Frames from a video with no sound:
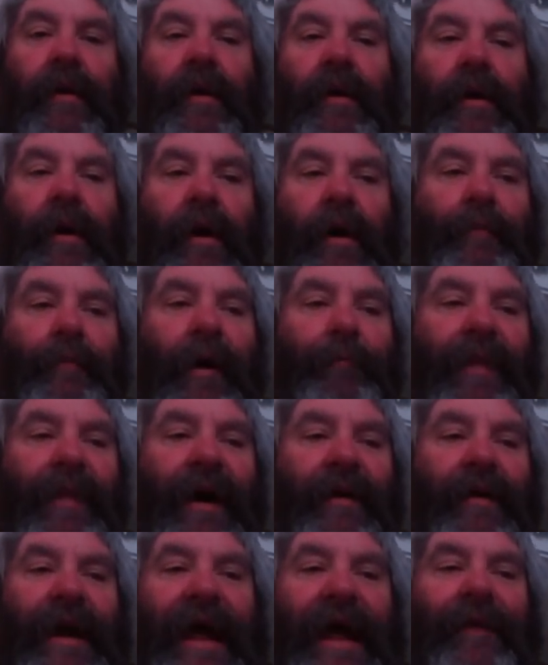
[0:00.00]
well, my
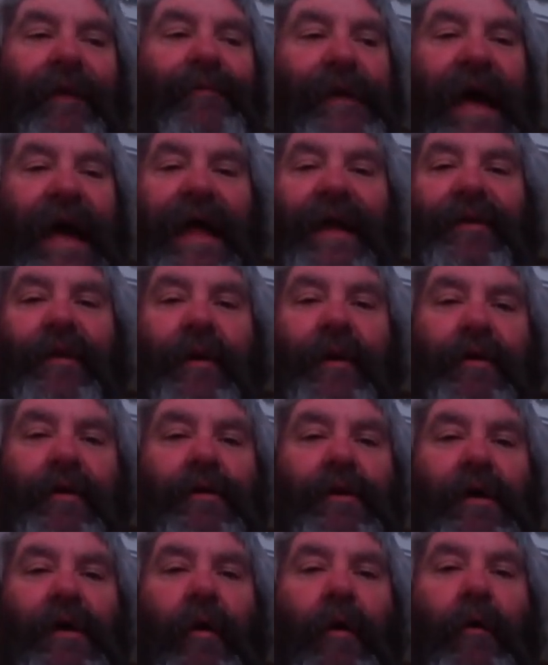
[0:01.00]
better half got dinner
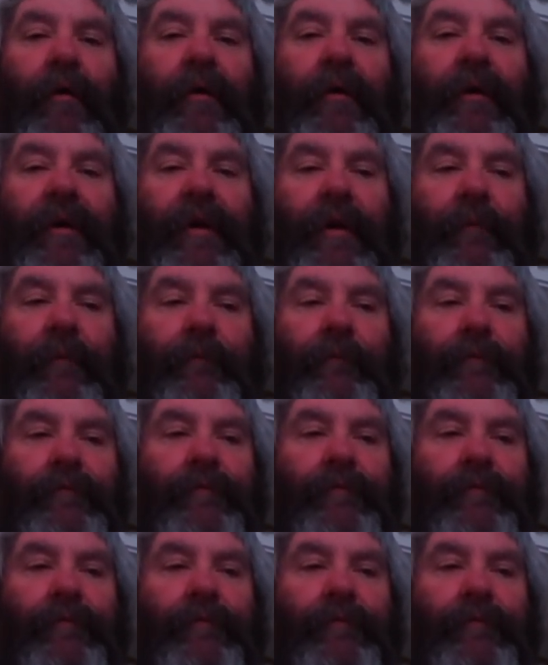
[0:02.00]
going, and